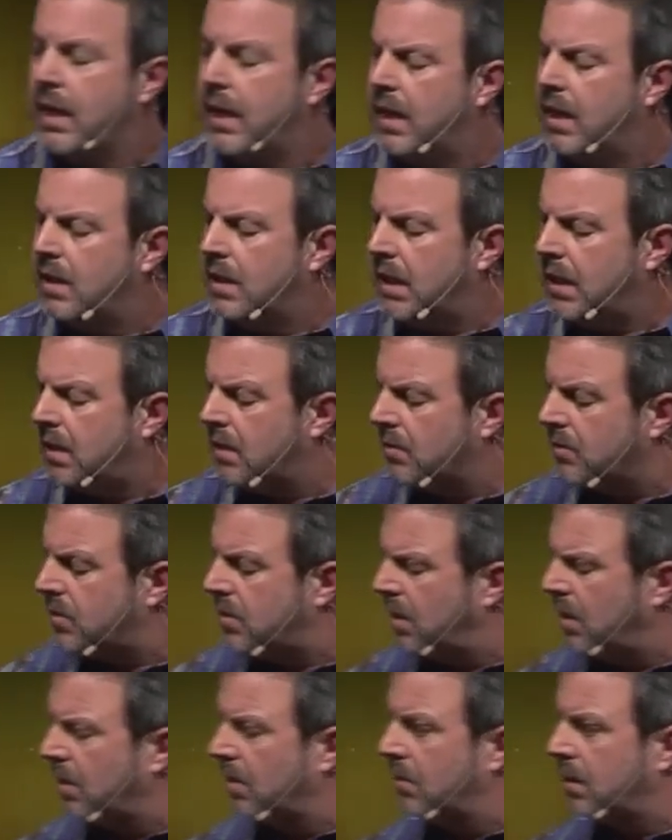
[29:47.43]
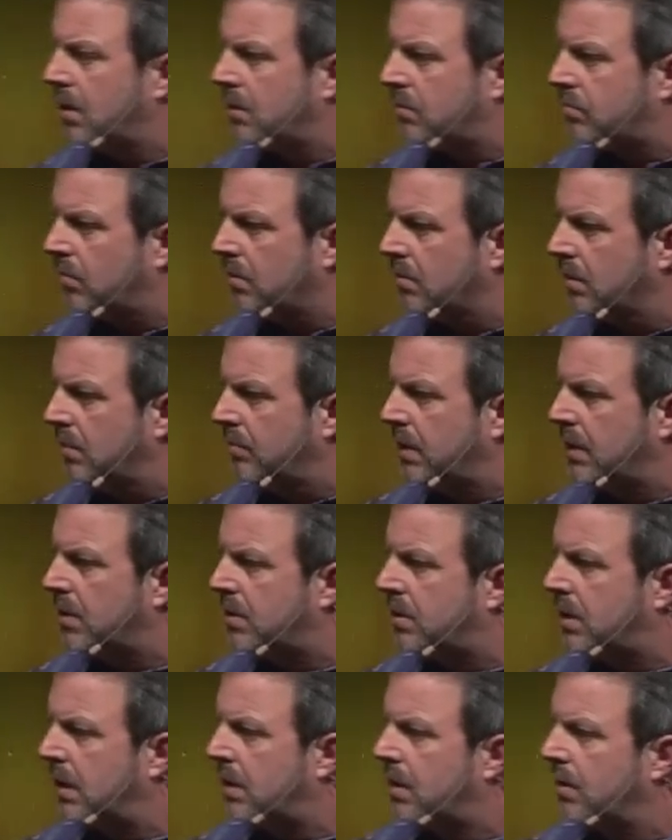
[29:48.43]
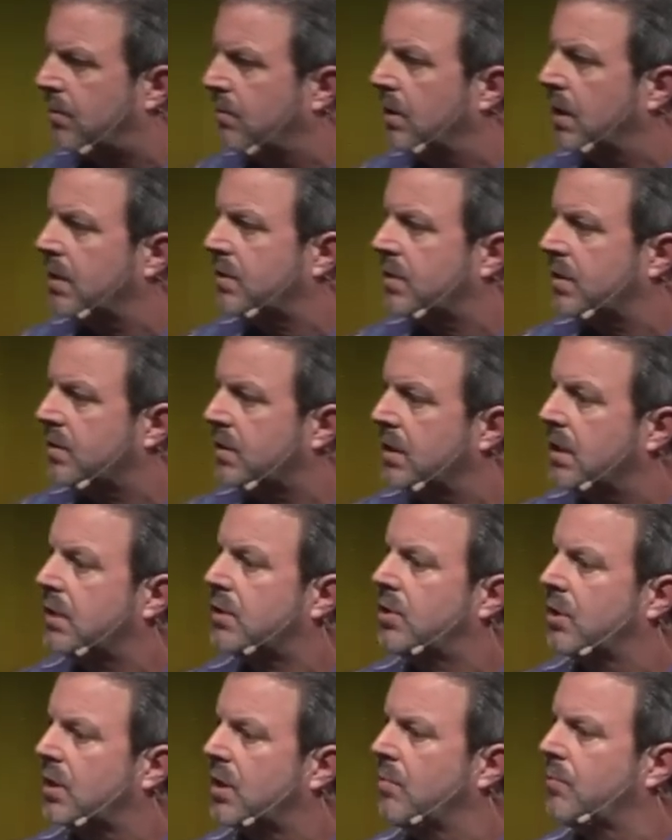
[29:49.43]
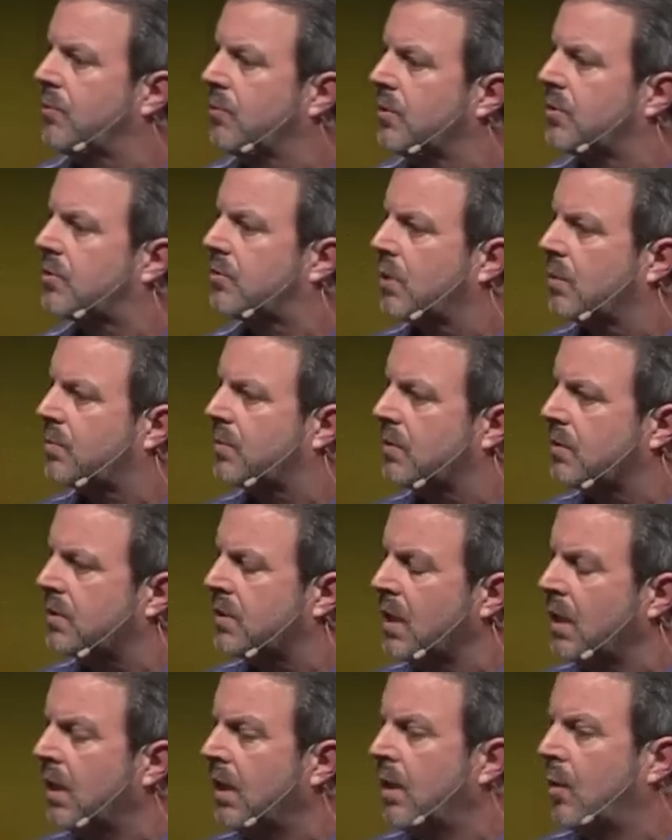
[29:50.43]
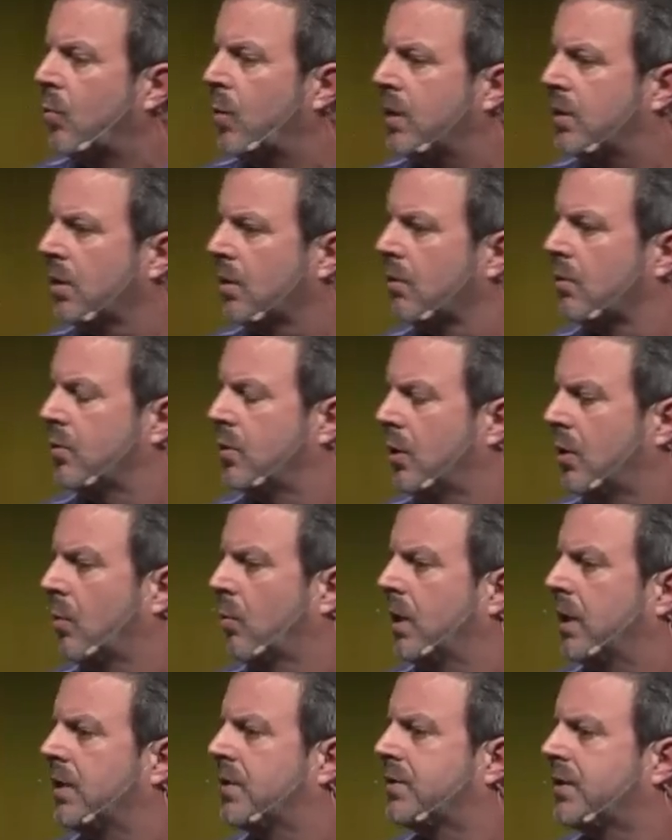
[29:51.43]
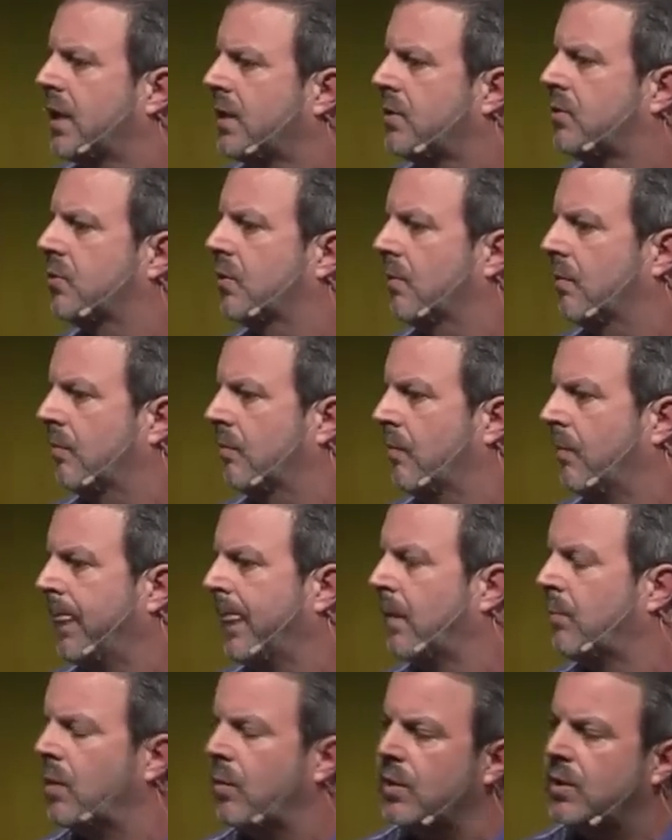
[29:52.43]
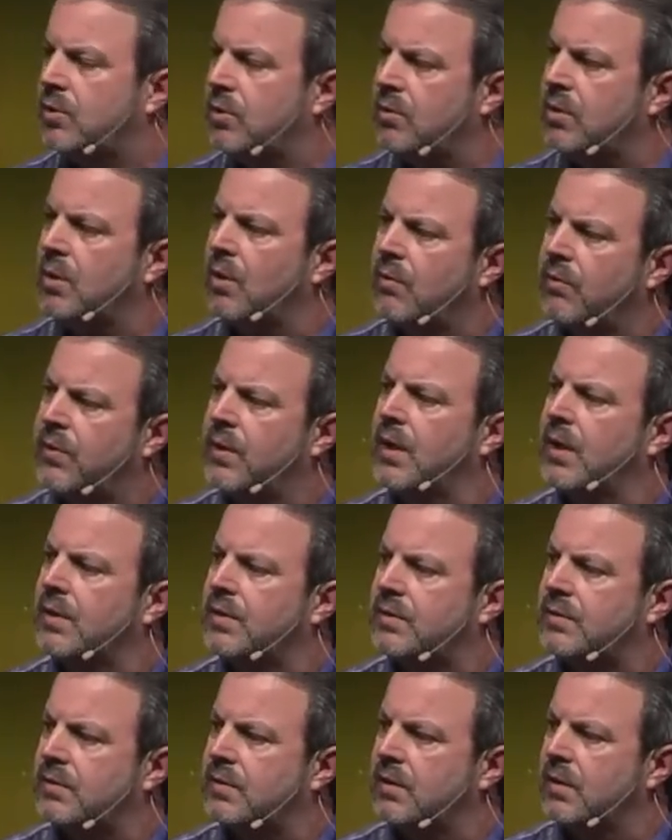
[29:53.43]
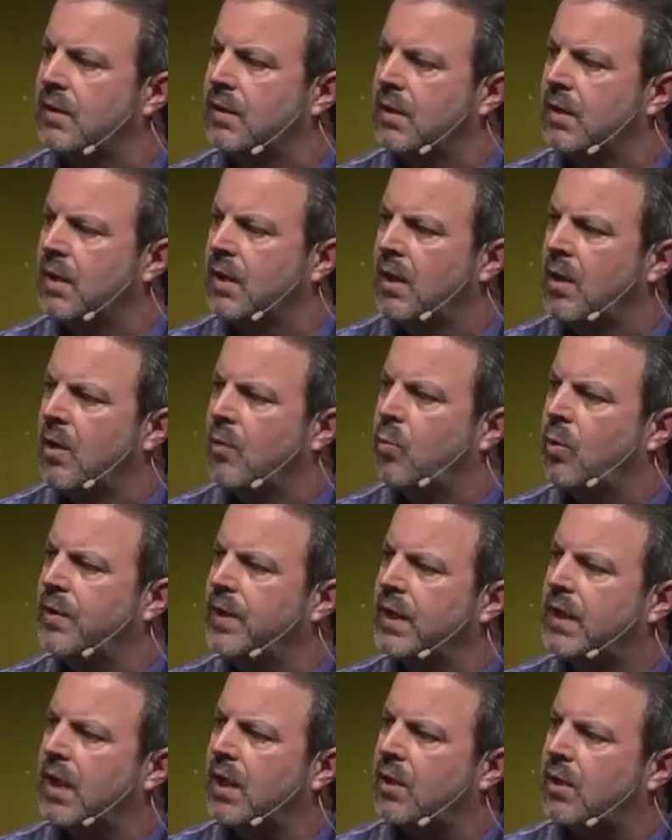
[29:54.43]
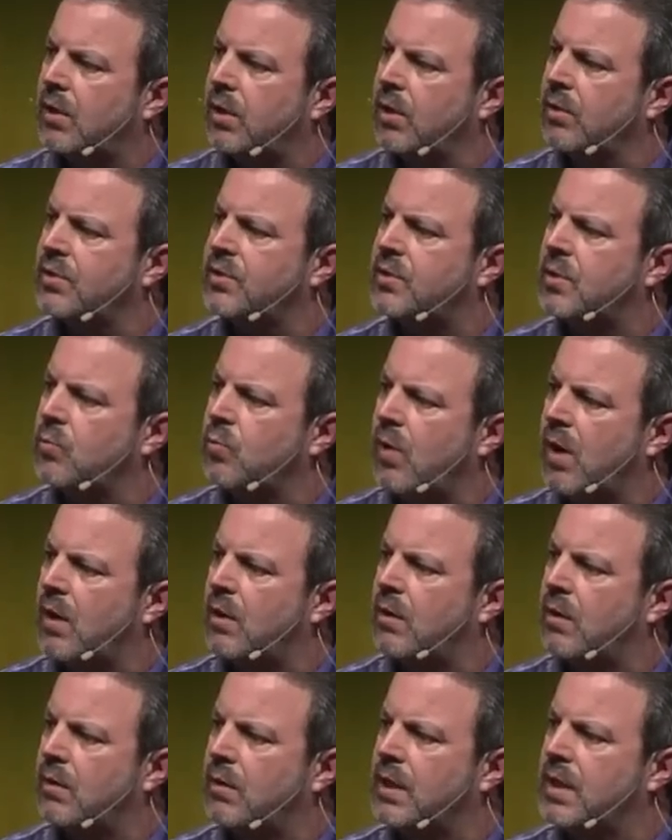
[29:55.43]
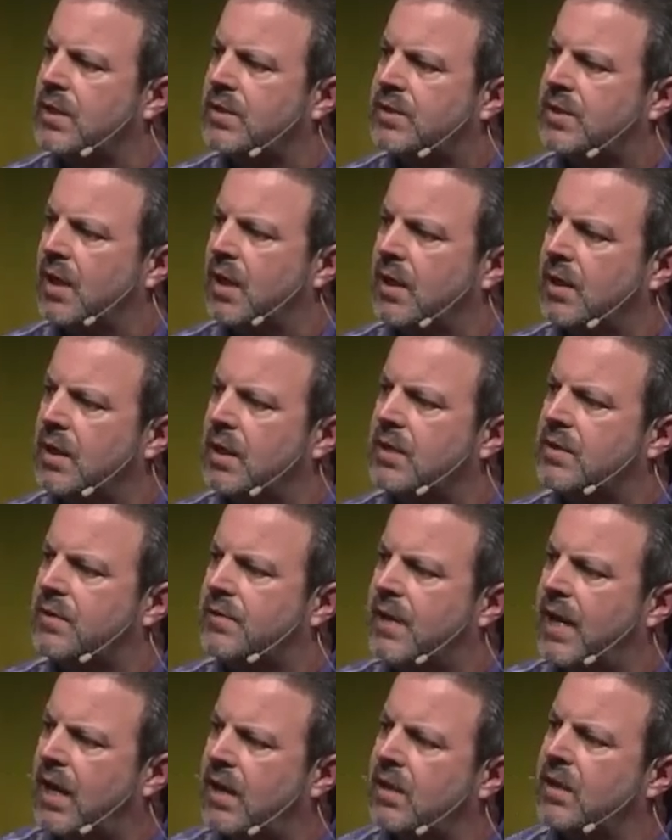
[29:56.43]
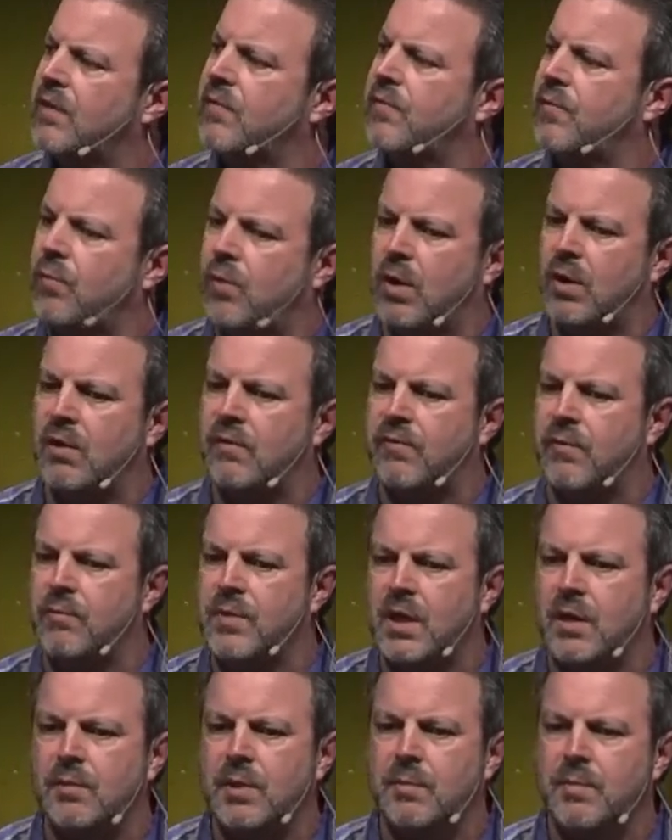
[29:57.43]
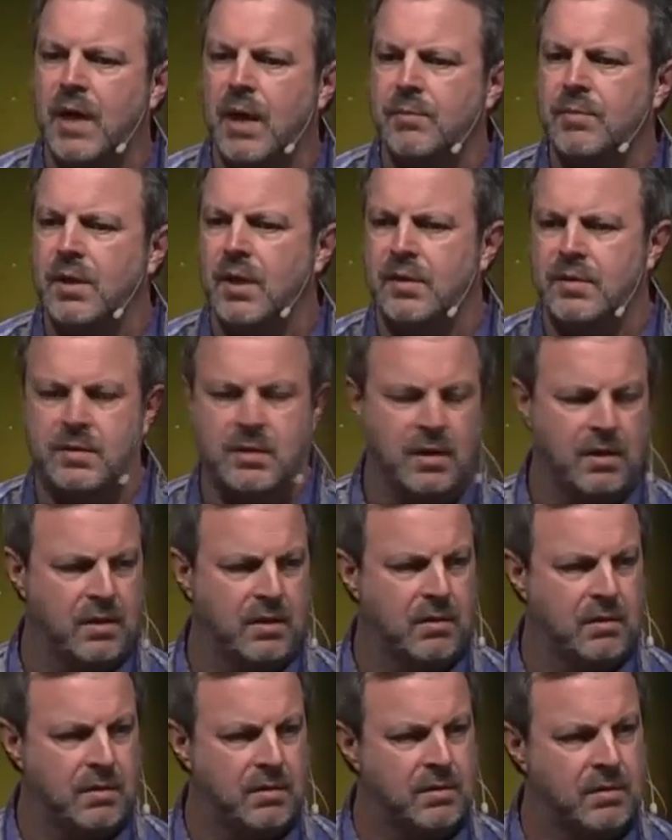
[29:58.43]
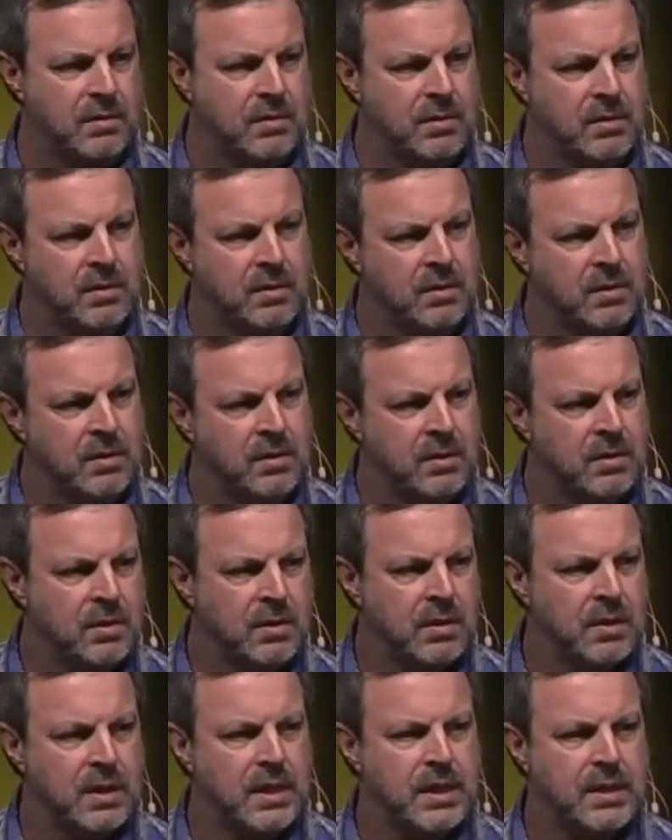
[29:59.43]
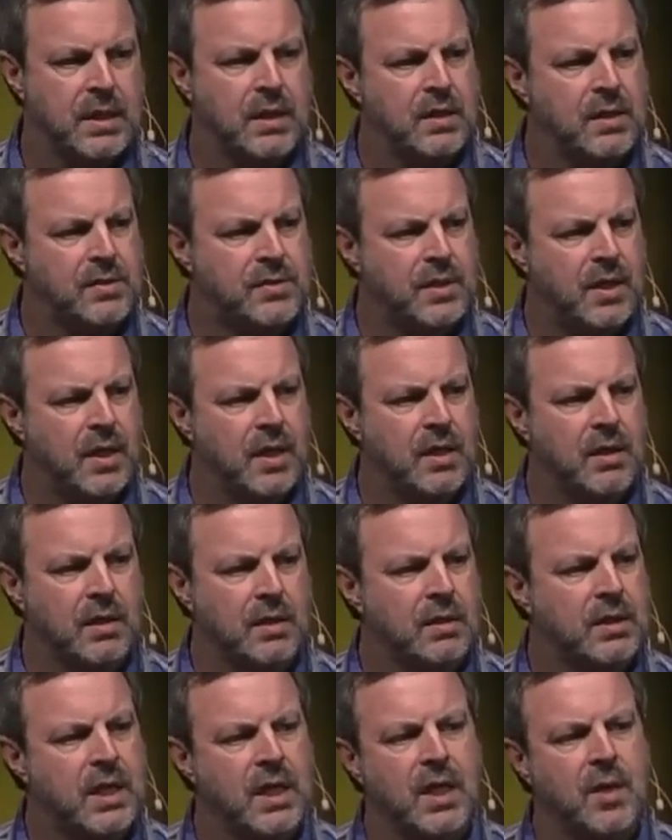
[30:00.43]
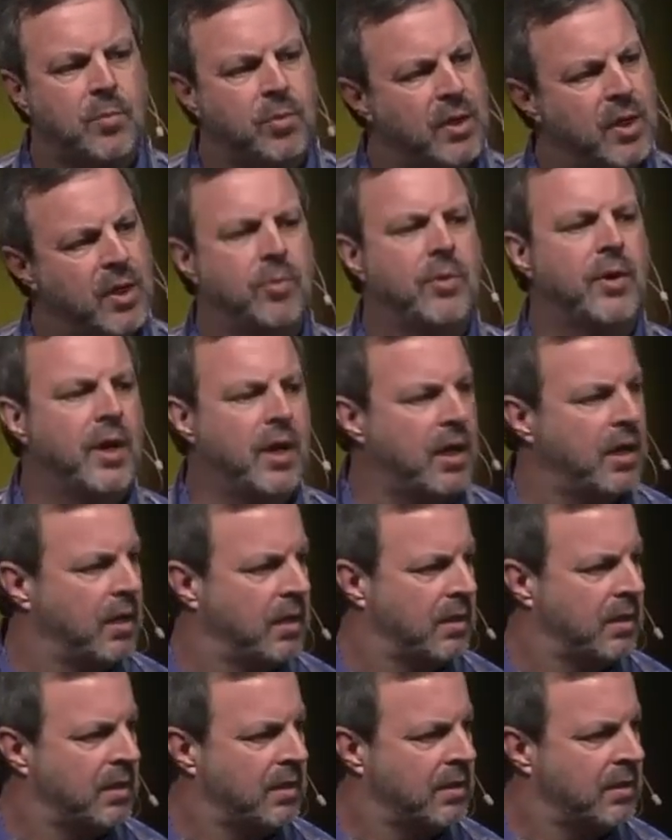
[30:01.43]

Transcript: And he goes, No. He goes, Well, let me just take you through it. And he says, And he took him through the scriptures. We don't know what he said to him, but we do know this when they got close to water, he said, Is that enough water for me to be baptized in? He didn't say, Can I a prayer?